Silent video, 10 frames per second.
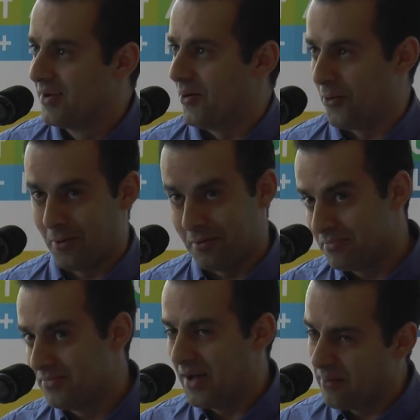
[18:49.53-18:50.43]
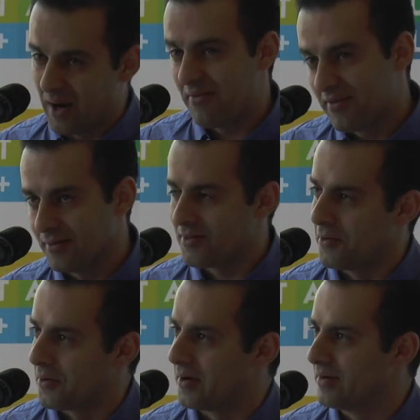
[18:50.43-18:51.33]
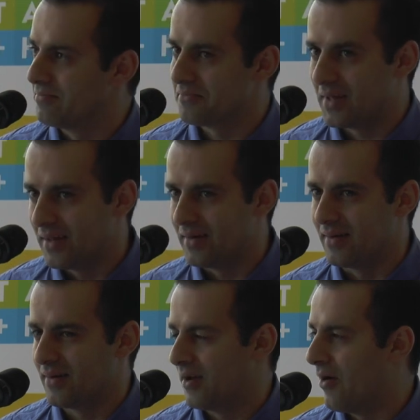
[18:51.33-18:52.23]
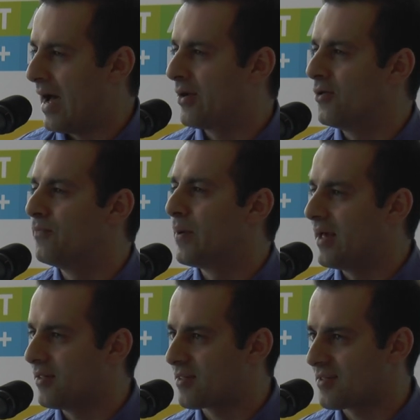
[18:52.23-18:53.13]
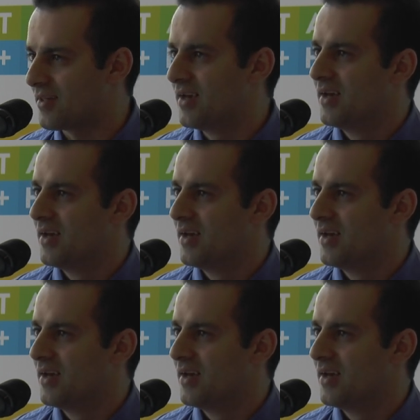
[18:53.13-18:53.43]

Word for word: or I'm not feeling so good. And you know, how do you base